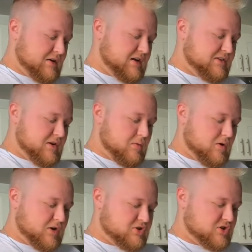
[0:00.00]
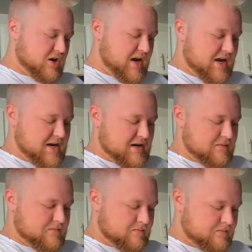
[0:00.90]
Doesn't want to
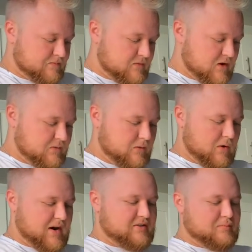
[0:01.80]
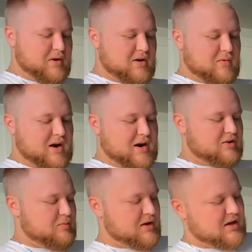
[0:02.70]
train for a spin
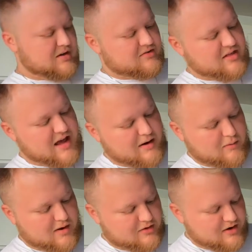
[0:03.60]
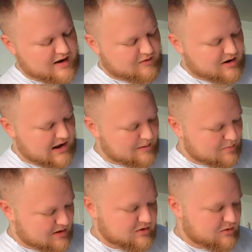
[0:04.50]
awareness because that will never
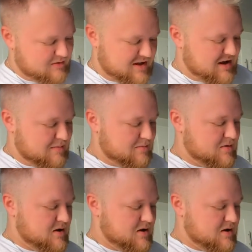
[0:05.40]
happen to them.